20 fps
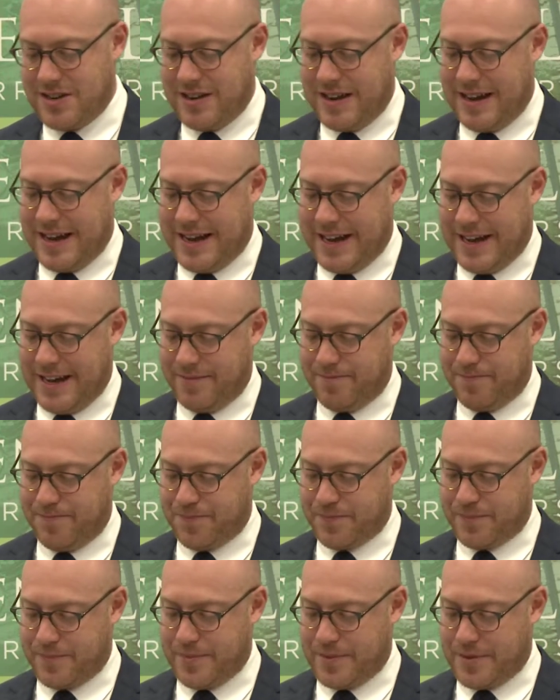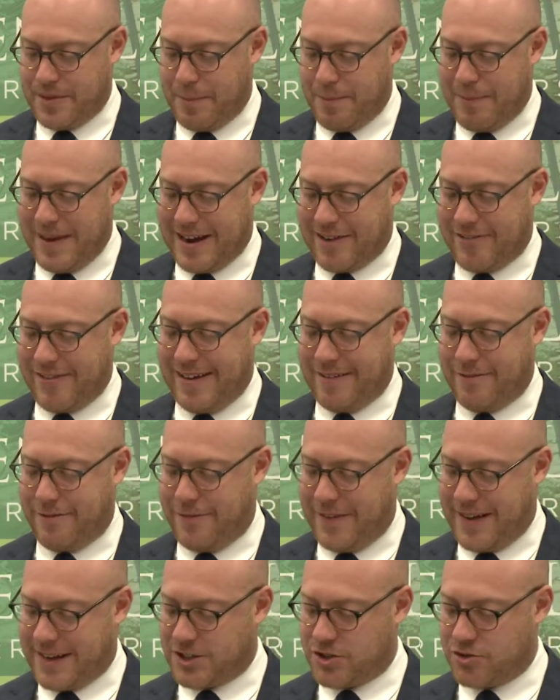The background
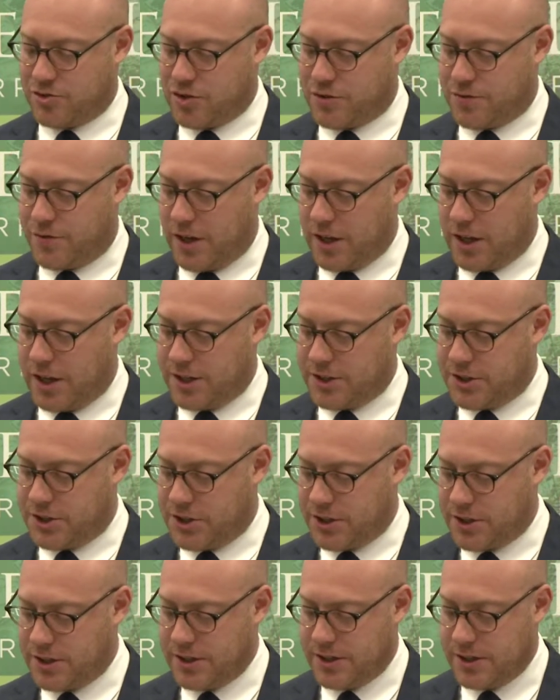facts are as follows.